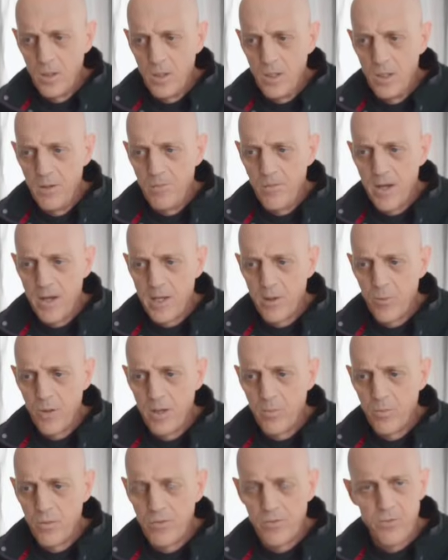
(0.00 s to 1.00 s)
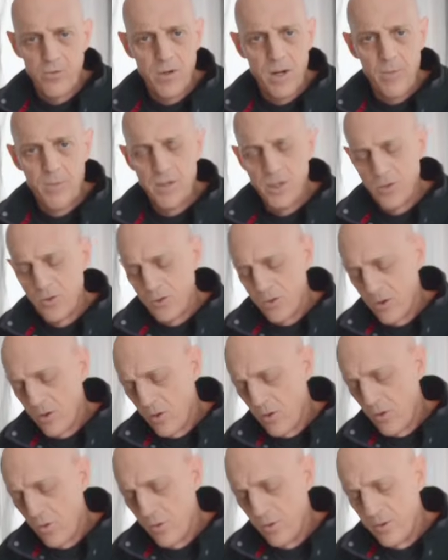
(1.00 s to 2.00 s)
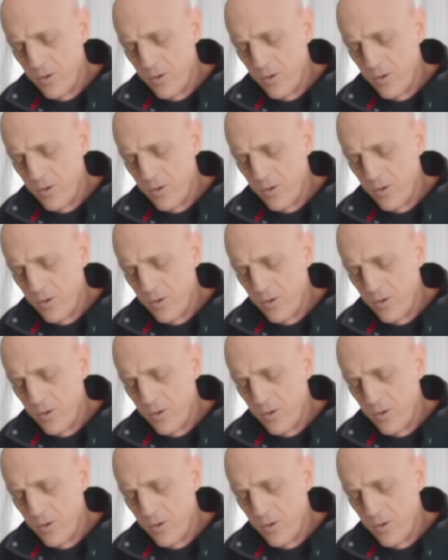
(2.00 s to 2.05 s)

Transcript: In evaluating peripheral neuropathies, there's a whole,